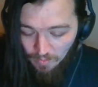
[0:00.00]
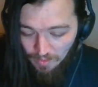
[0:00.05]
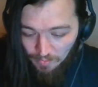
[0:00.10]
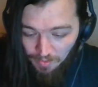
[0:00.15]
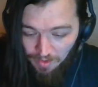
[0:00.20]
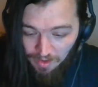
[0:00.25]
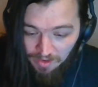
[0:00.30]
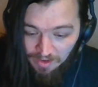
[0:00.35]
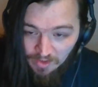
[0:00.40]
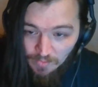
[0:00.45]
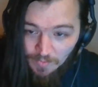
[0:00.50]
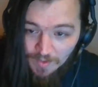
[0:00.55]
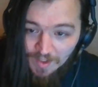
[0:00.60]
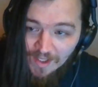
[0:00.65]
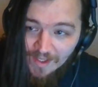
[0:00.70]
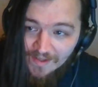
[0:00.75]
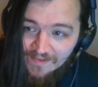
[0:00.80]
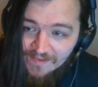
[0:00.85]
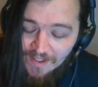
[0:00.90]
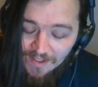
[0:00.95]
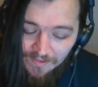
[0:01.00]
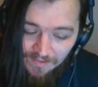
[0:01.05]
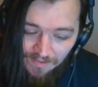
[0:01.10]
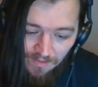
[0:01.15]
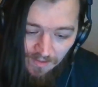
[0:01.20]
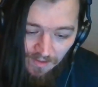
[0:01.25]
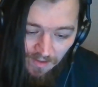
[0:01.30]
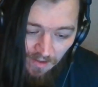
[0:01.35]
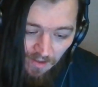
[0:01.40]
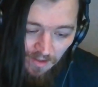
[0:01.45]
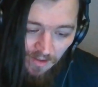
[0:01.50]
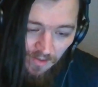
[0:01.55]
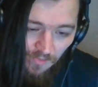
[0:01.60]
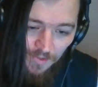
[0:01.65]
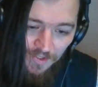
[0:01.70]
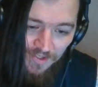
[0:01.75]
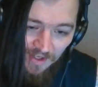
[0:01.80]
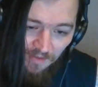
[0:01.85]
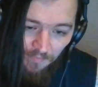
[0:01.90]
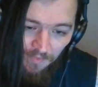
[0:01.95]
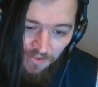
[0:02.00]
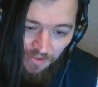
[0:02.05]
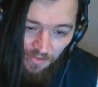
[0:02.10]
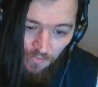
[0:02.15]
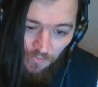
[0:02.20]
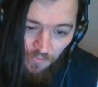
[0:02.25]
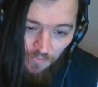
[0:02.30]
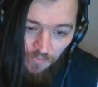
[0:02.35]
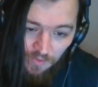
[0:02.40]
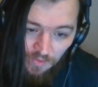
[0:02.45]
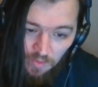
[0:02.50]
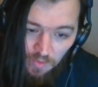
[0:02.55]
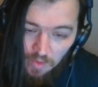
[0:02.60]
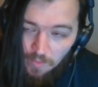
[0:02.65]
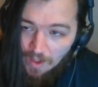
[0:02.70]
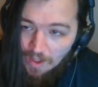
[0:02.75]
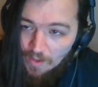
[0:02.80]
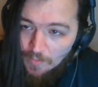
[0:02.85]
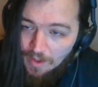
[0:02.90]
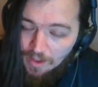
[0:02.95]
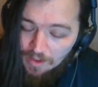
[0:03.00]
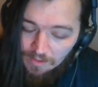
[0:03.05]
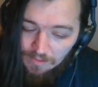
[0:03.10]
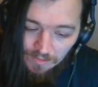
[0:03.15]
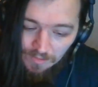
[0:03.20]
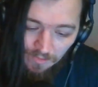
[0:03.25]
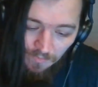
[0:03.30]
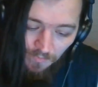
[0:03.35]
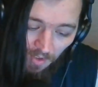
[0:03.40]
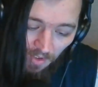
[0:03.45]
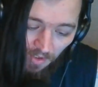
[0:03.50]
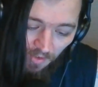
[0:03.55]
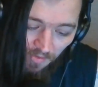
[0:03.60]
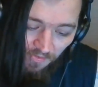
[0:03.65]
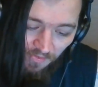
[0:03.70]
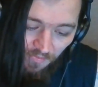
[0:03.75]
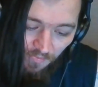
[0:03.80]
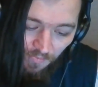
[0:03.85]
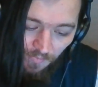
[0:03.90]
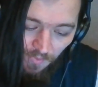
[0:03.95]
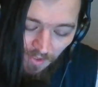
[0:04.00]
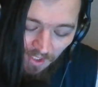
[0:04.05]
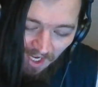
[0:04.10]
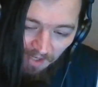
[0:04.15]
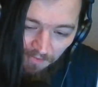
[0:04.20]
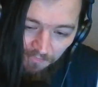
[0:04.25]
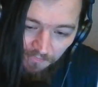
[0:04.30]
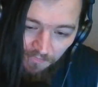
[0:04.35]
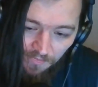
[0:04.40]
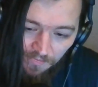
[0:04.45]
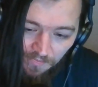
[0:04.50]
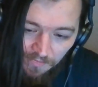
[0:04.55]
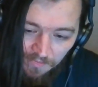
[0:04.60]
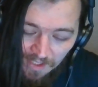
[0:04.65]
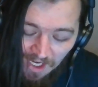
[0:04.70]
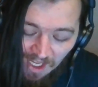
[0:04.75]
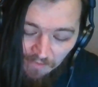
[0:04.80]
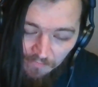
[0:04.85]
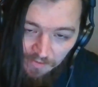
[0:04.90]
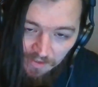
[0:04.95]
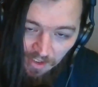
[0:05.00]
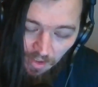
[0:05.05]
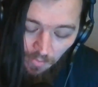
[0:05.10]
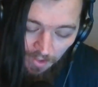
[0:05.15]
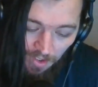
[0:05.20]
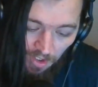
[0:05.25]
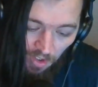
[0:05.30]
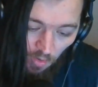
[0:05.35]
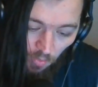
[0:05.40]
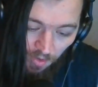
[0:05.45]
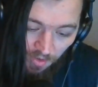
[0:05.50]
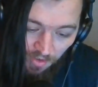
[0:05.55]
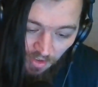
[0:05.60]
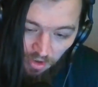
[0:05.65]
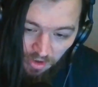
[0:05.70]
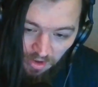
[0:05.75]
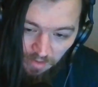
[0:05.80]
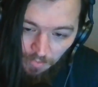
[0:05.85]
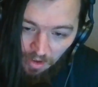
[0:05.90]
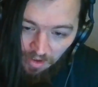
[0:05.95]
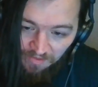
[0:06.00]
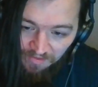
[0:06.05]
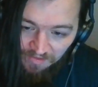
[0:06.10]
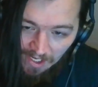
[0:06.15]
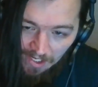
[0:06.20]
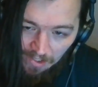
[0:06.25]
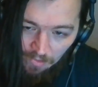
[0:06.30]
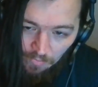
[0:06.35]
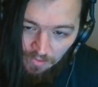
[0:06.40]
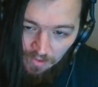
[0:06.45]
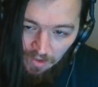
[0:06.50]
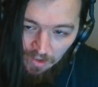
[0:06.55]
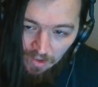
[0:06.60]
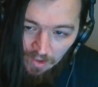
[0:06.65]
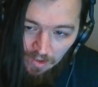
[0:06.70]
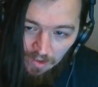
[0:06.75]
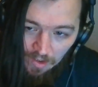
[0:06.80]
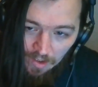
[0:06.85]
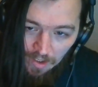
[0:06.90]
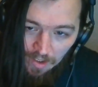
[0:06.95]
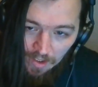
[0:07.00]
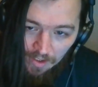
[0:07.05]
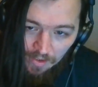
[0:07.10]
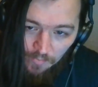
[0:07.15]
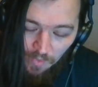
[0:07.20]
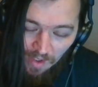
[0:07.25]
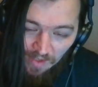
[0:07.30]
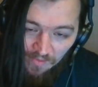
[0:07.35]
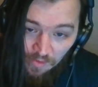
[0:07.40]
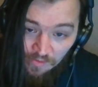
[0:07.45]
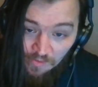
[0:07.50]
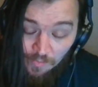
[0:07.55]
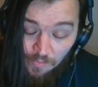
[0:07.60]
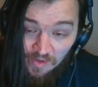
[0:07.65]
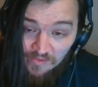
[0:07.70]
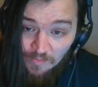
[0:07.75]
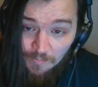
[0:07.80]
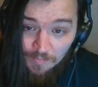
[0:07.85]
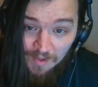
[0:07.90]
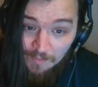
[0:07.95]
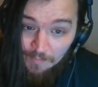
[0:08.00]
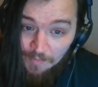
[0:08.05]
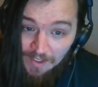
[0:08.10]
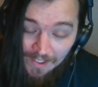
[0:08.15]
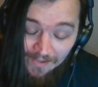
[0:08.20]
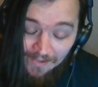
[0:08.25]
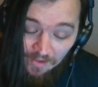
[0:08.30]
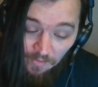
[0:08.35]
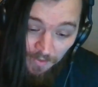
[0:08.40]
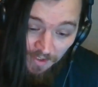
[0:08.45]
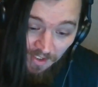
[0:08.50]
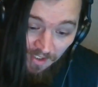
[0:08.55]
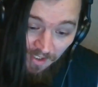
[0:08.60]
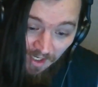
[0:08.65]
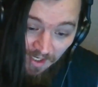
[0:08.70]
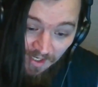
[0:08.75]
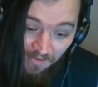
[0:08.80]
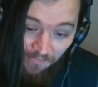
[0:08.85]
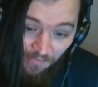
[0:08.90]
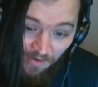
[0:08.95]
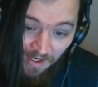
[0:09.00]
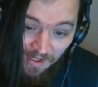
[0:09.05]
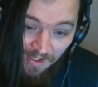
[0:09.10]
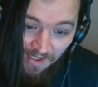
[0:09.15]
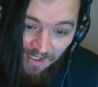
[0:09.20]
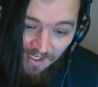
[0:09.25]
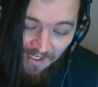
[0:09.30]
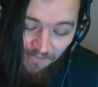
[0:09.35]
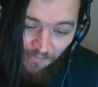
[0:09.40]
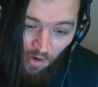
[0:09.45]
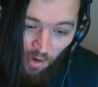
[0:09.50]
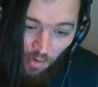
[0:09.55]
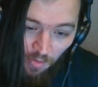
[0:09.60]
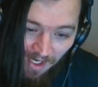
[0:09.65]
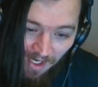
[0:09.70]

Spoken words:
we were doing last season, we generally do quite well, because we have Calvert-Lewin who can knock the balls down, and we have other big players up in the forward